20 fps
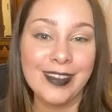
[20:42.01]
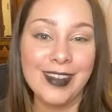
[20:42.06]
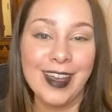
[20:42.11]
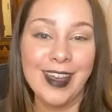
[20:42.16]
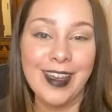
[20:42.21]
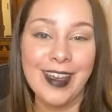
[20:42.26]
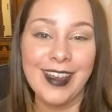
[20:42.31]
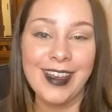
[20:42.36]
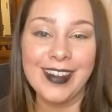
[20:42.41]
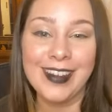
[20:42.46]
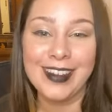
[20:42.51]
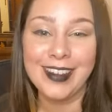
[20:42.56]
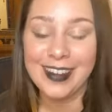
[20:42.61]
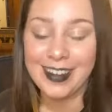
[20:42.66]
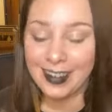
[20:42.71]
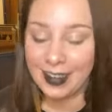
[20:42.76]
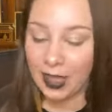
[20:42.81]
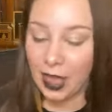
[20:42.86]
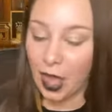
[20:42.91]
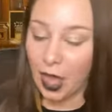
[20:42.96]
Like,
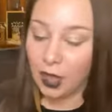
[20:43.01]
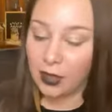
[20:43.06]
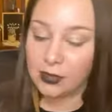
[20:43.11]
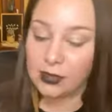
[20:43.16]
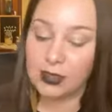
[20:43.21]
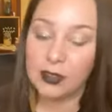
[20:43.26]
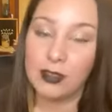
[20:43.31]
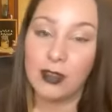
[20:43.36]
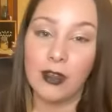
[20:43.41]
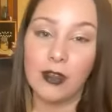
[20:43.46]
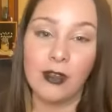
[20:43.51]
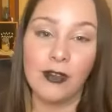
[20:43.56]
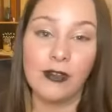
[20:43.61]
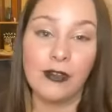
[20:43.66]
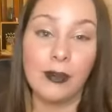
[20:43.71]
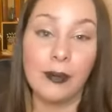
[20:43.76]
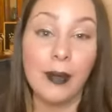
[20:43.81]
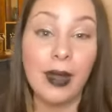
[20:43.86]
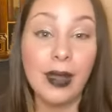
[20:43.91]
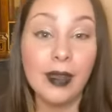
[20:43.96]
so for
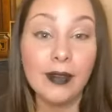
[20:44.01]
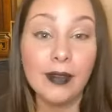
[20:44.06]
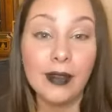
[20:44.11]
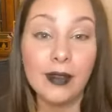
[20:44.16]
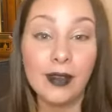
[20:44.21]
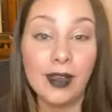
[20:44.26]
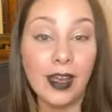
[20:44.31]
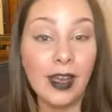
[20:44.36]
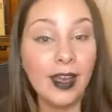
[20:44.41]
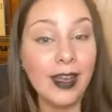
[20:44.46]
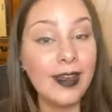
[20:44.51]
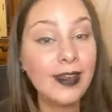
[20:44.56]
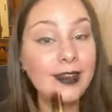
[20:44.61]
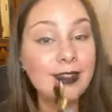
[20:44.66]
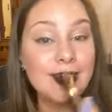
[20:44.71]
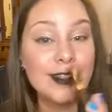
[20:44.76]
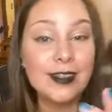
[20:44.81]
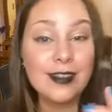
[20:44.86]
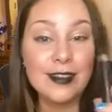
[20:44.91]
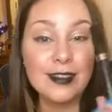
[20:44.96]
my little
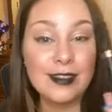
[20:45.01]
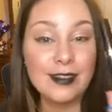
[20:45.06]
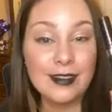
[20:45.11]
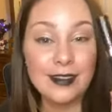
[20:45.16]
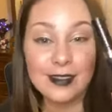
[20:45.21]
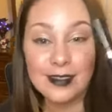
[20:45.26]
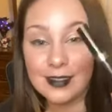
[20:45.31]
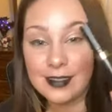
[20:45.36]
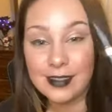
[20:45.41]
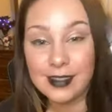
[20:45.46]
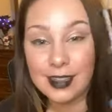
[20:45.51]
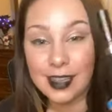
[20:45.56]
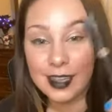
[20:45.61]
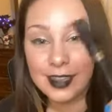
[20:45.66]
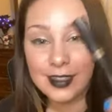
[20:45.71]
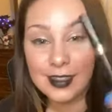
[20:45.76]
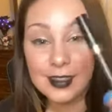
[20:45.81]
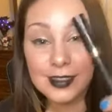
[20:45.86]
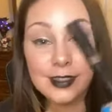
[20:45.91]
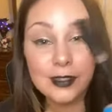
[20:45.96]
eyes,
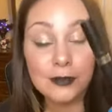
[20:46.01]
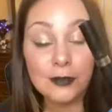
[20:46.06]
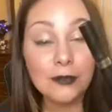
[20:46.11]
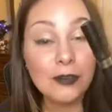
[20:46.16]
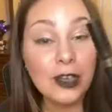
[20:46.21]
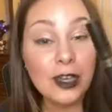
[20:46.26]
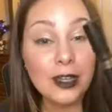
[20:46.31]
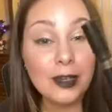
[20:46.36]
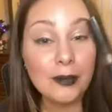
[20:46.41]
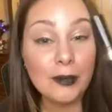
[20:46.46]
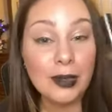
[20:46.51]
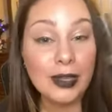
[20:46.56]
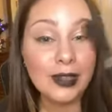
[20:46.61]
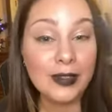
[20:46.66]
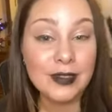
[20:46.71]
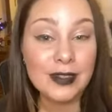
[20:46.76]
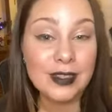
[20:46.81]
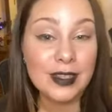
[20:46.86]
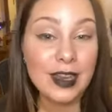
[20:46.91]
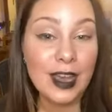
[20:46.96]
like, this is fun, but
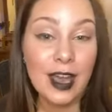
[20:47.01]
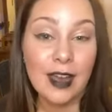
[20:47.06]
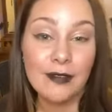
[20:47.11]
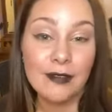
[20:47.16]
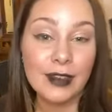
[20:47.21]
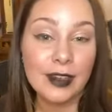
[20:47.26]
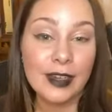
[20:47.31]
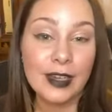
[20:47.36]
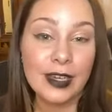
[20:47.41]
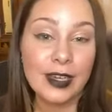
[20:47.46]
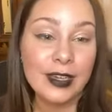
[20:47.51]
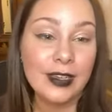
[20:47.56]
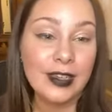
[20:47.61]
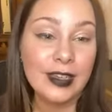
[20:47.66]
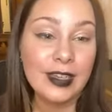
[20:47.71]
it's not very